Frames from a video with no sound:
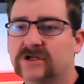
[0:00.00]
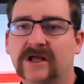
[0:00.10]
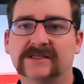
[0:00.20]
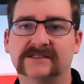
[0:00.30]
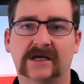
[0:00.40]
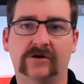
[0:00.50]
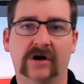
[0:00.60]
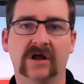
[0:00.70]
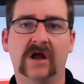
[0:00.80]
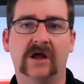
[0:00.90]
et cetera,
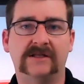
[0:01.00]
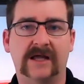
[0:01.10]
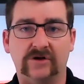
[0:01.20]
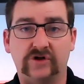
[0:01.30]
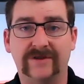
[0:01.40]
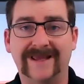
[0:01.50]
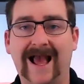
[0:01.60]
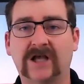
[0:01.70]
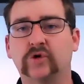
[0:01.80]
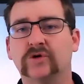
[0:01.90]
down to the
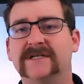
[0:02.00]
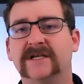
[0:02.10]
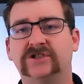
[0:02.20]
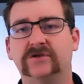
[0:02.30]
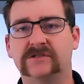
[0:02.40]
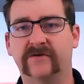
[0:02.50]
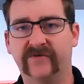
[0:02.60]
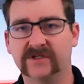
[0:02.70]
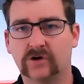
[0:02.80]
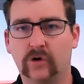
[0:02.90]
actual tissues, the
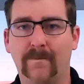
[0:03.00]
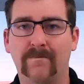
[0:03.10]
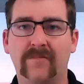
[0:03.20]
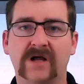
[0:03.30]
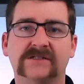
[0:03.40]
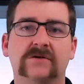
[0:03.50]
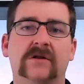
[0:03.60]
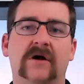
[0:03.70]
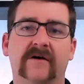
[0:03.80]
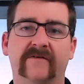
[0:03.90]
physical muscle
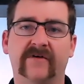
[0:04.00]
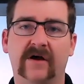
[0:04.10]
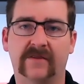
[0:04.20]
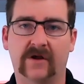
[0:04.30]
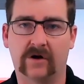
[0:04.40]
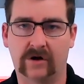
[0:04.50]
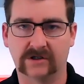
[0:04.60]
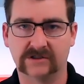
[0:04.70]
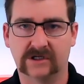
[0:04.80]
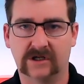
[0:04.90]
of the
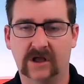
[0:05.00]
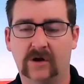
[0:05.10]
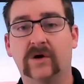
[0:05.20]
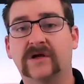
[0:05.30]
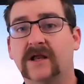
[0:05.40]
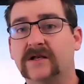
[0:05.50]
heart. What can end